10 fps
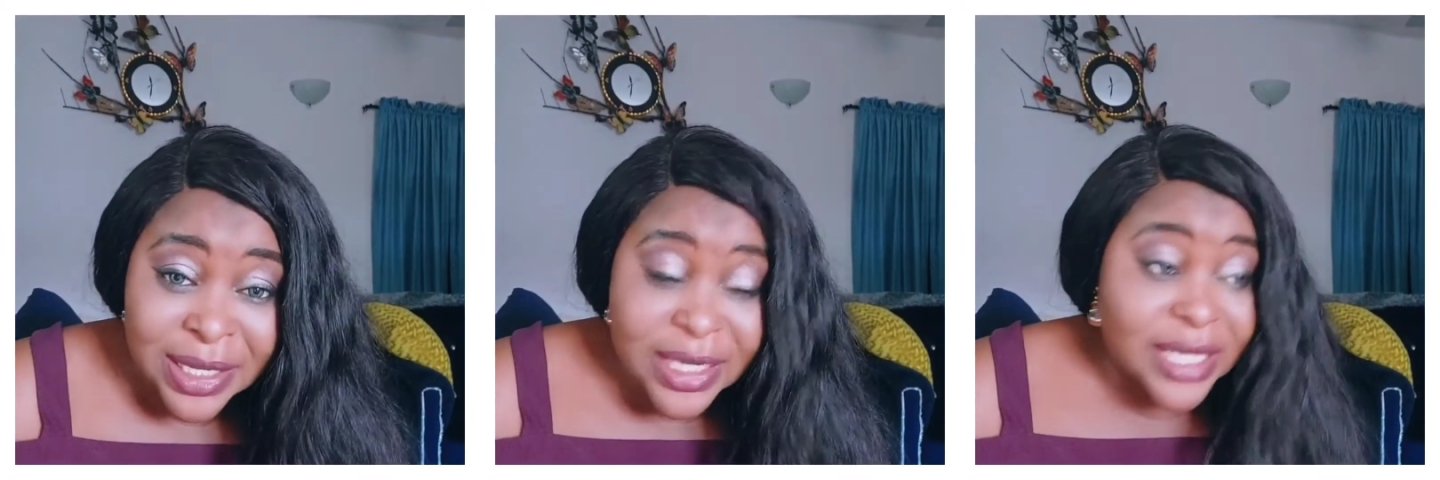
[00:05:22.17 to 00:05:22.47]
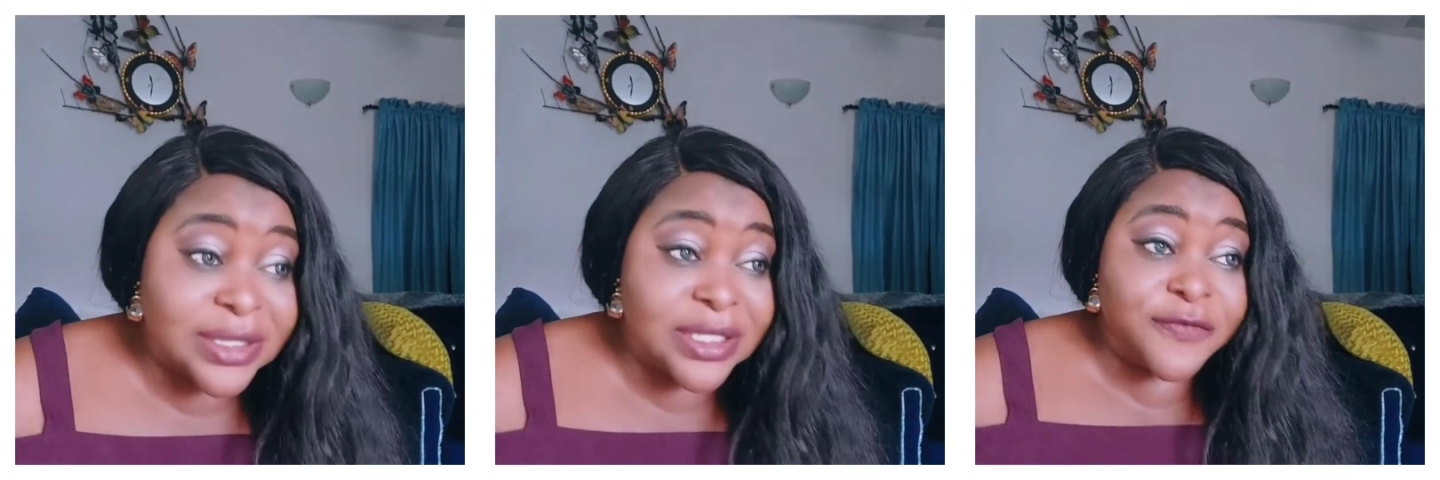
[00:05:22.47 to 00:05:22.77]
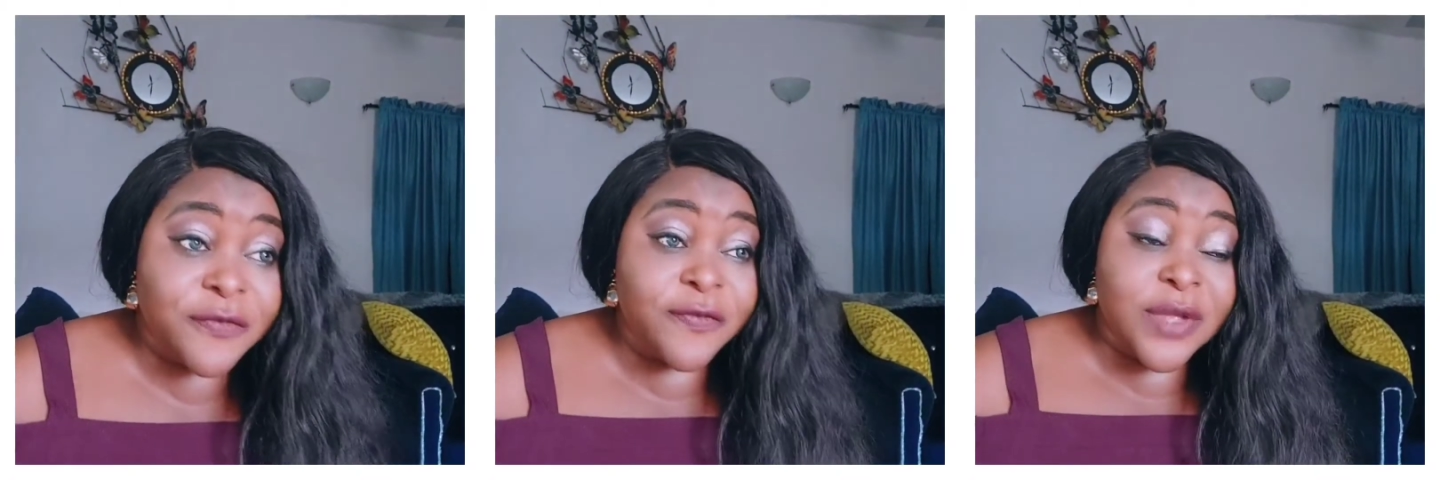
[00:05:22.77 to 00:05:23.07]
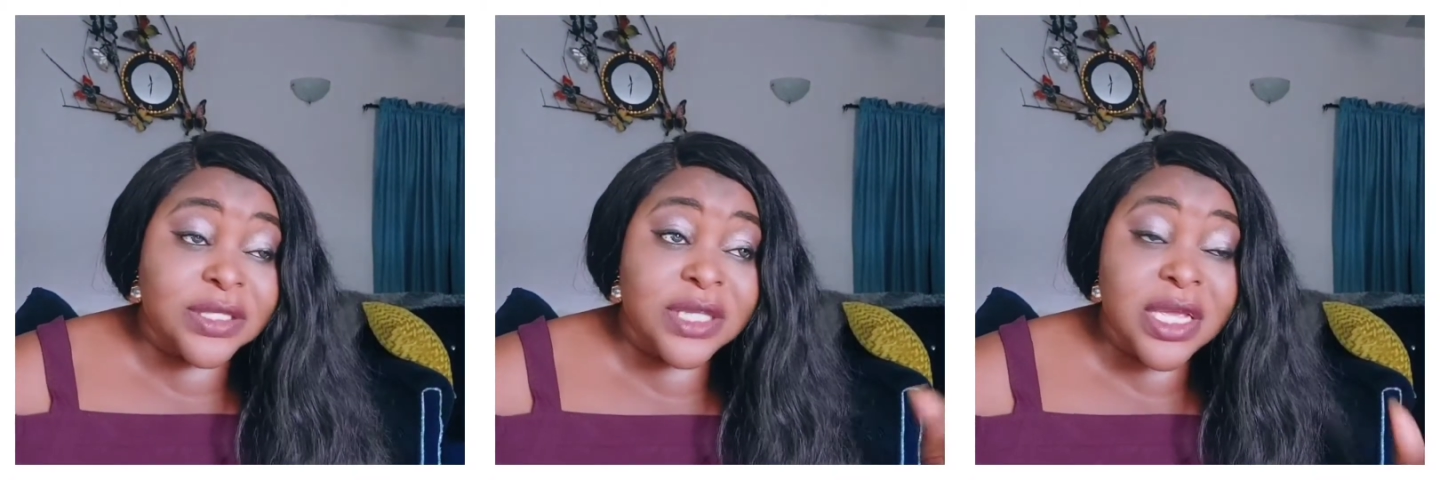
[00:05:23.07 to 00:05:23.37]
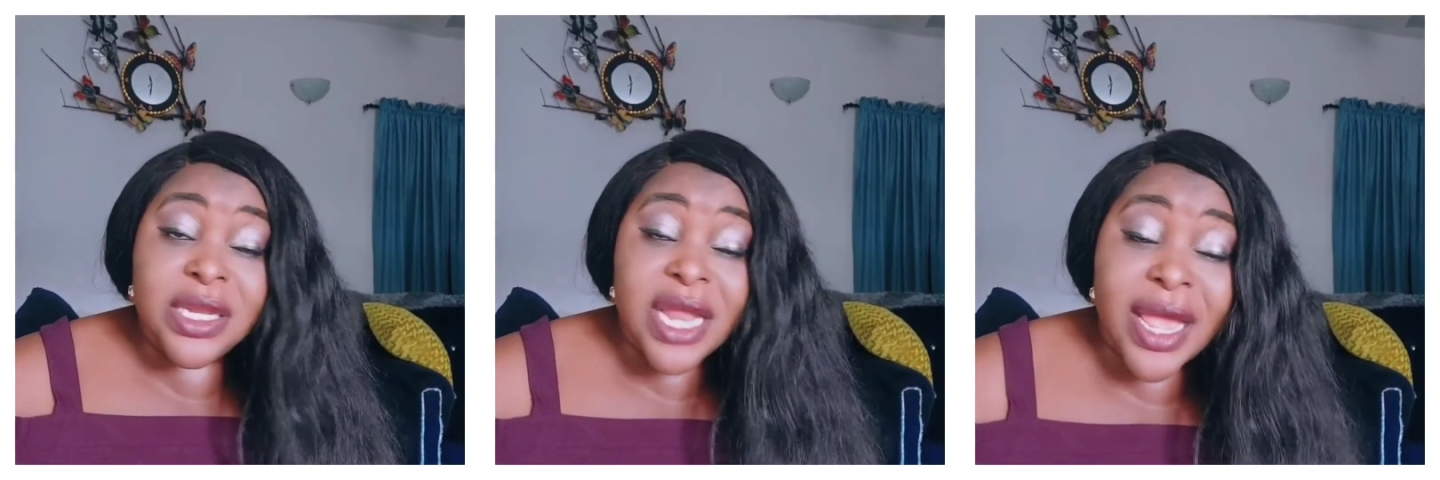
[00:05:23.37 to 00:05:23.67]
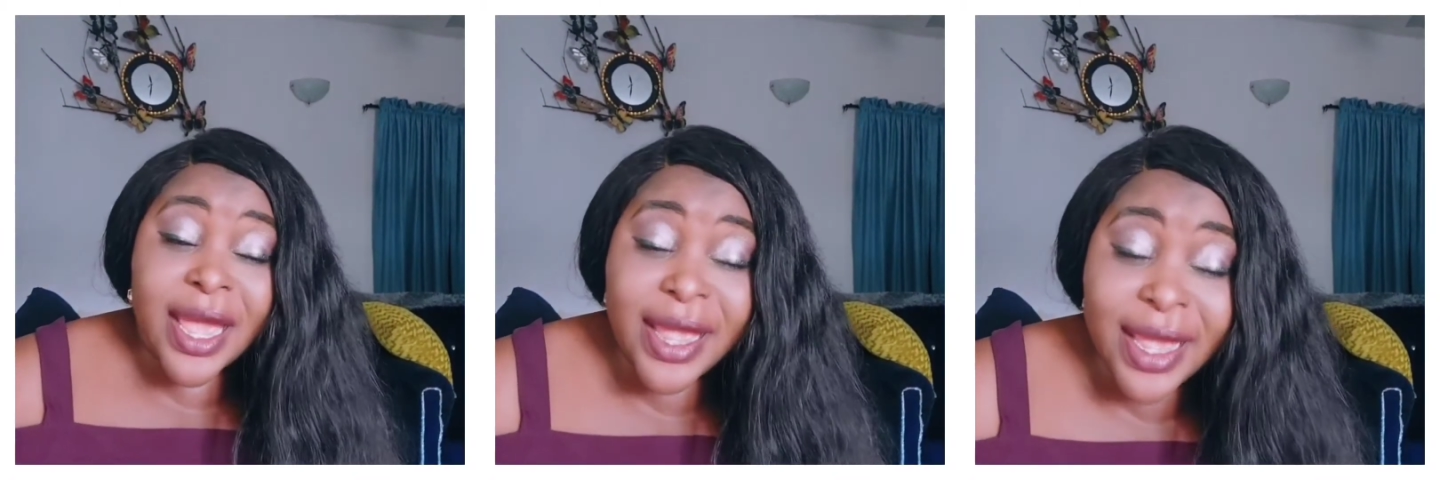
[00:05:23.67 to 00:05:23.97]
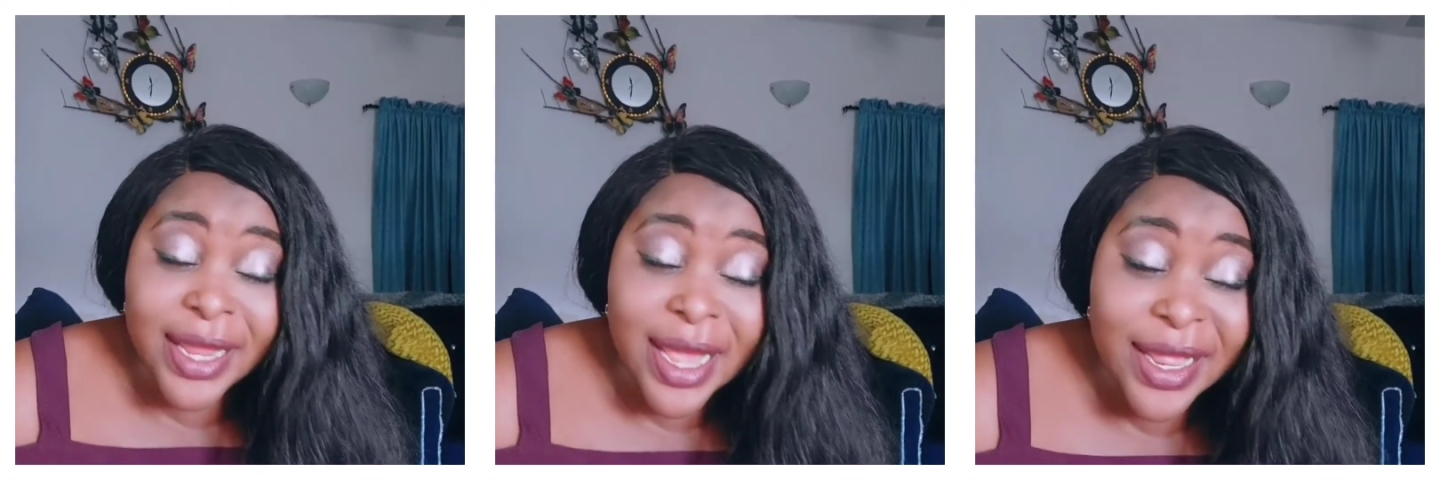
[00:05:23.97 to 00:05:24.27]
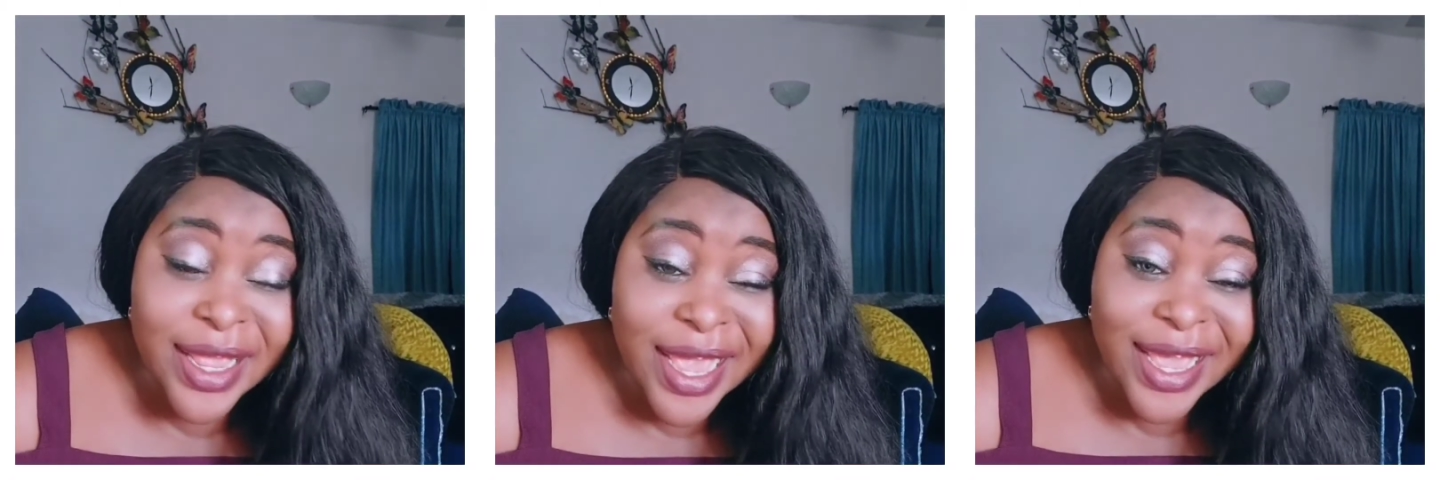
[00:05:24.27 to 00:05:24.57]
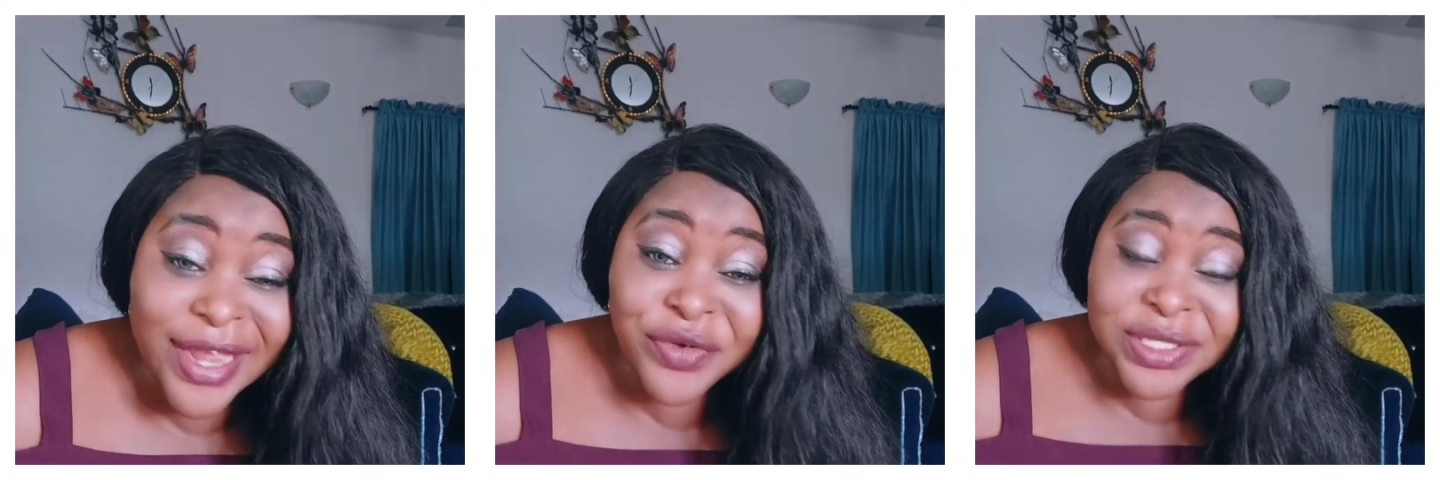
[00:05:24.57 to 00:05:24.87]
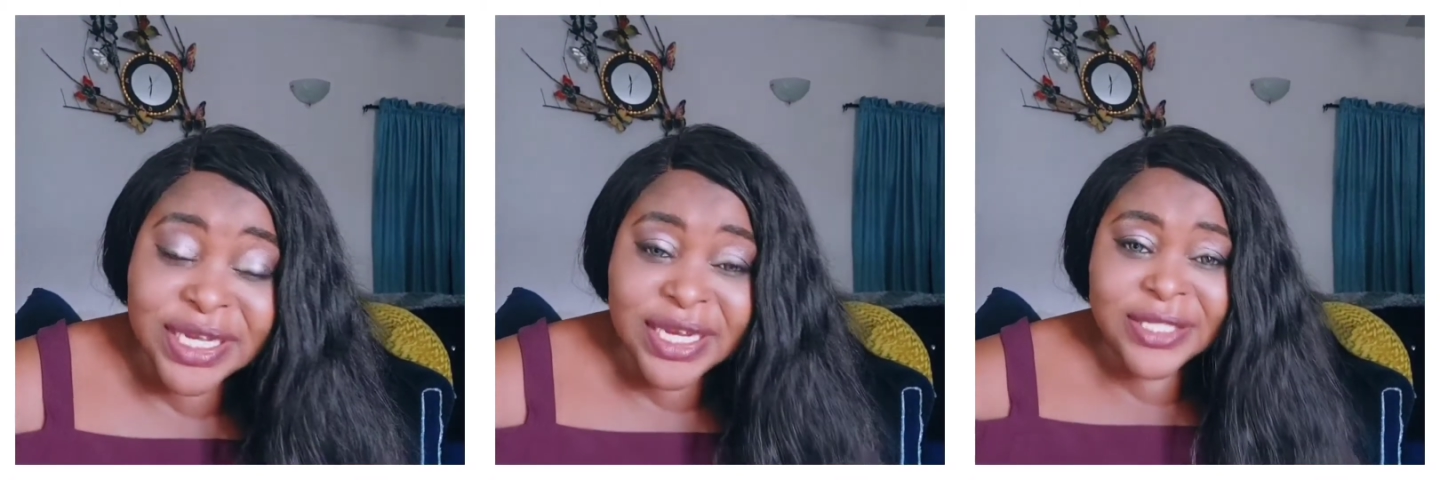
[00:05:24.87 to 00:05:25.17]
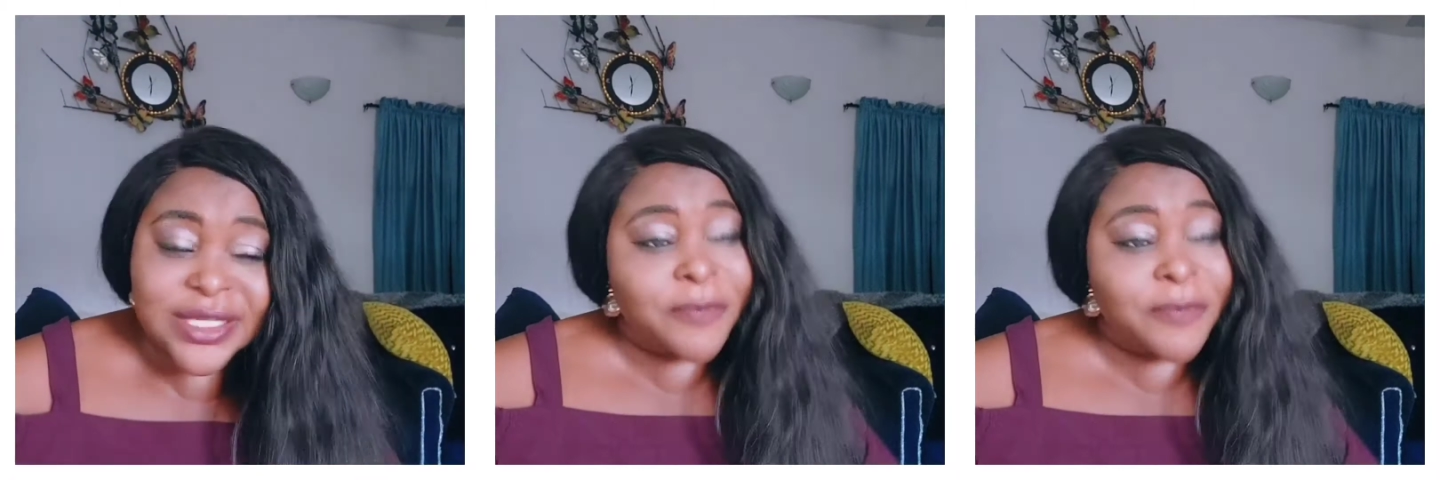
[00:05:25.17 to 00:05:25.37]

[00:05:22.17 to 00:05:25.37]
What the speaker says: There's this saying I heard recently.